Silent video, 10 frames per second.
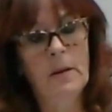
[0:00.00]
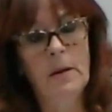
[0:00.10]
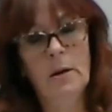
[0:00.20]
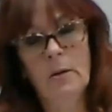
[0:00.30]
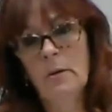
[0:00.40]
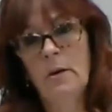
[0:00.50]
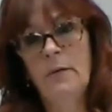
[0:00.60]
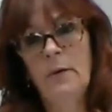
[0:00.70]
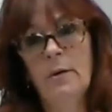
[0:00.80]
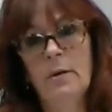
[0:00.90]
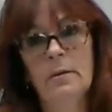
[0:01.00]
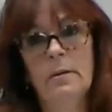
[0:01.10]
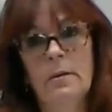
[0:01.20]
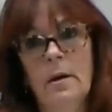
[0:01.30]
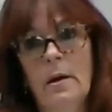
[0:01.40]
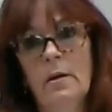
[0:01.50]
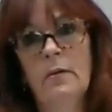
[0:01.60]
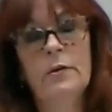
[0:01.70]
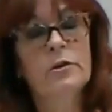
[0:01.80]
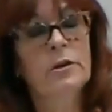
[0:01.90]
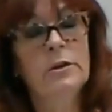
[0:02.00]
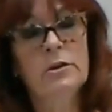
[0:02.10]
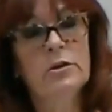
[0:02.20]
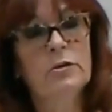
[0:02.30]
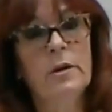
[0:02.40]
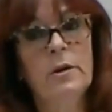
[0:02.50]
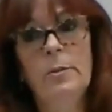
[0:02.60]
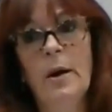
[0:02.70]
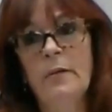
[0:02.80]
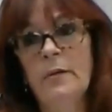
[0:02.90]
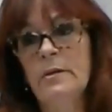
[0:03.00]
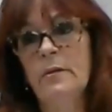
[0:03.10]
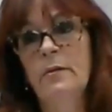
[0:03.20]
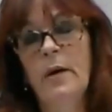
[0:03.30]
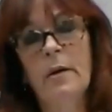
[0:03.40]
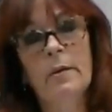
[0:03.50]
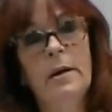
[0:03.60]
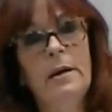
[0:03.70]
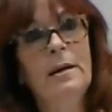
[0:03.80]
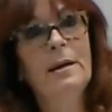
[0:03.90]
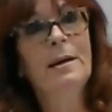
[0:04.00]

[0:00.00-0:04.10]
know, the fishing industry in New Bedford is a very,